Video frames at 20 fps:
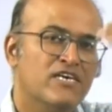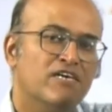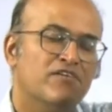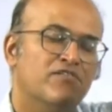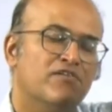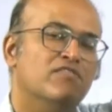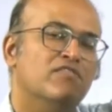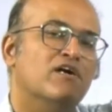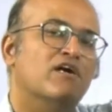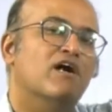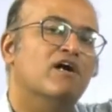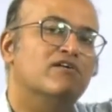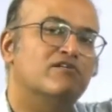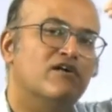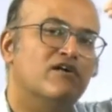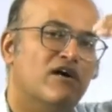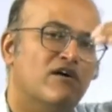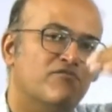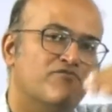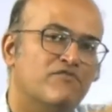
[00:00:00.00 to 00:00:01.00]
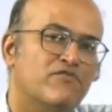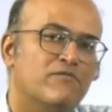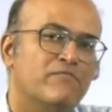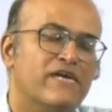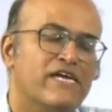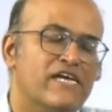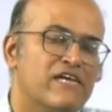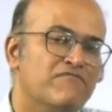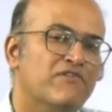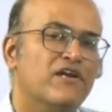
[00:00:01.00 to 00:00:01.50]
then the cutoff would be
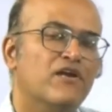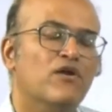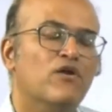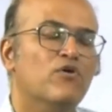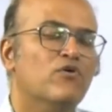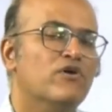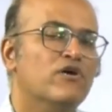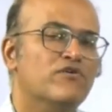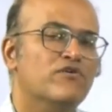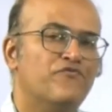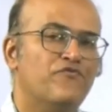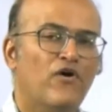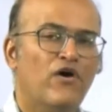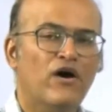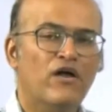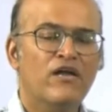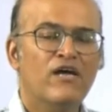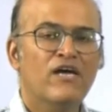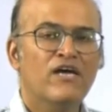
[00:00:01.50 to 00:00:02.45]
even lower for